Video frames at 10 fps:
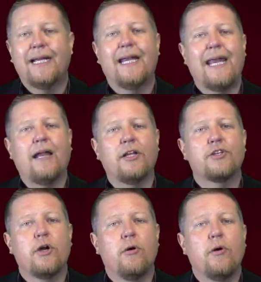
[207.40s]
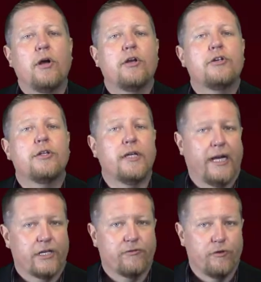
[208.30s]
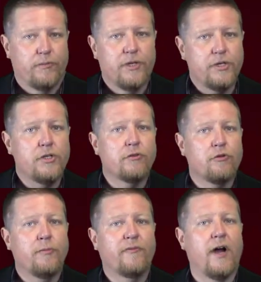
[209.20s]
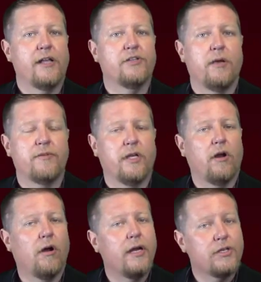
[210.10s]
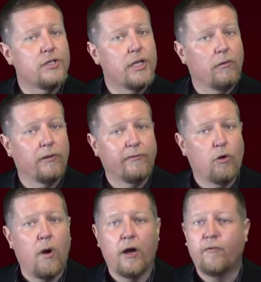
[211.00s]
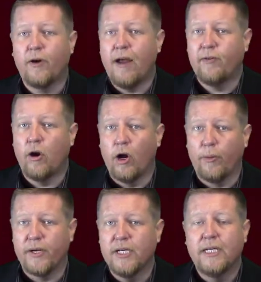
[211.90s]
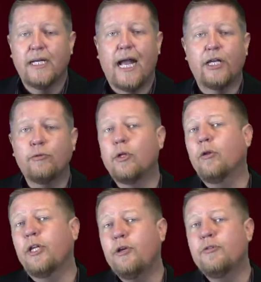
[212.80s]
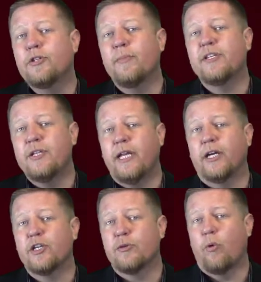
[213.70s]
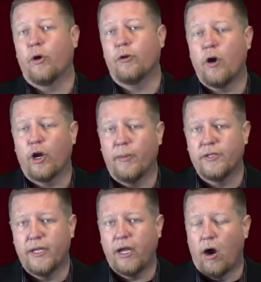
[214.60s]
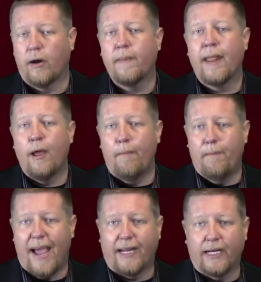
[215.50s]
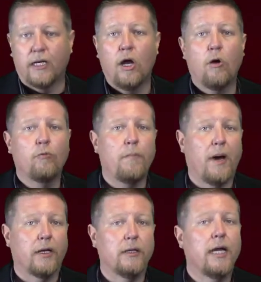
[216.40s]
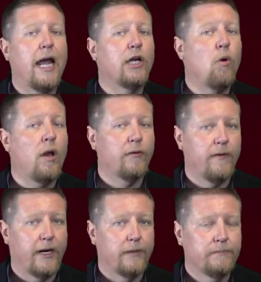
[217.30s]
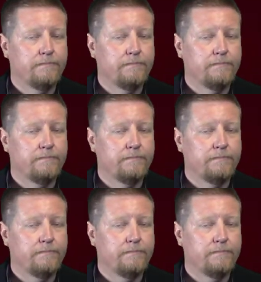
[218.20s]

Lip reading: Now let's go to the next group. This is the group of concepts that aren't necessarily required for every argument, and you will only use them as needed to support your arguments. They are backing, rebuttal, and qualifier.